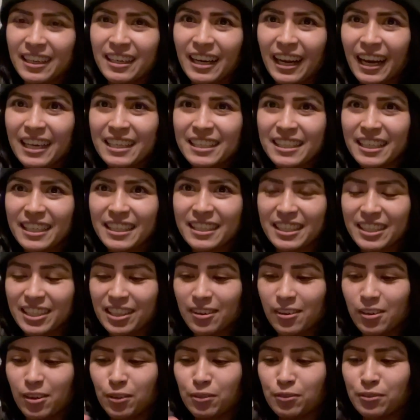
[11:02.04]
it has like this
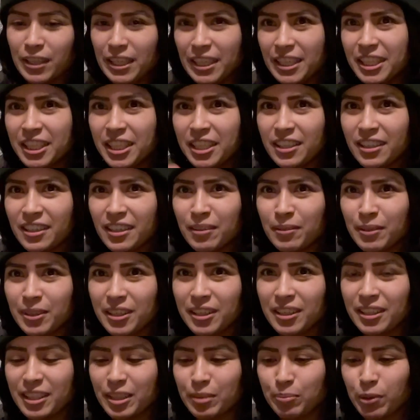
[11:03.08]
little ridge here where
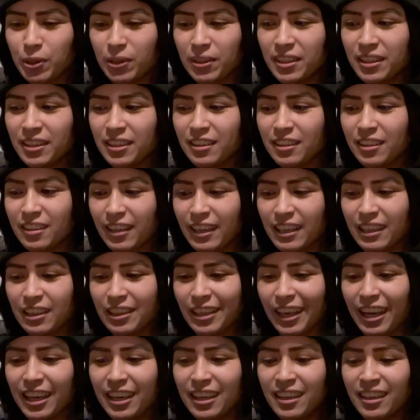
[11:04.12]
you can just put it, like
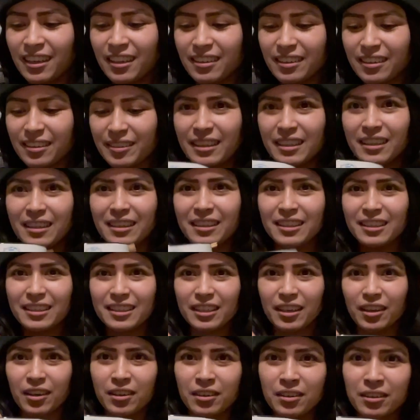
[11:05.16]
lay it.
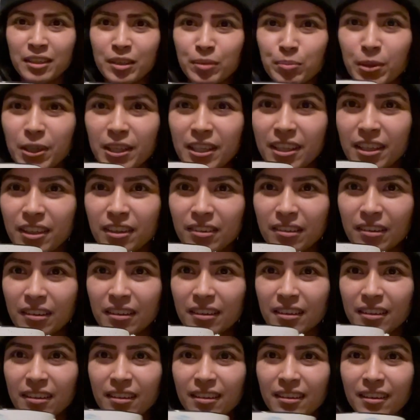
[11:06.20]
So it's pretty cute,
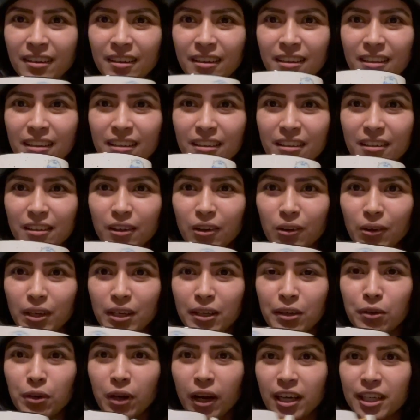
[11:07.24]
a little
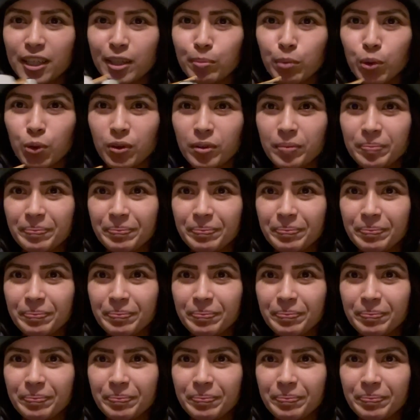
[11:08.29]
Inuyasha bowl.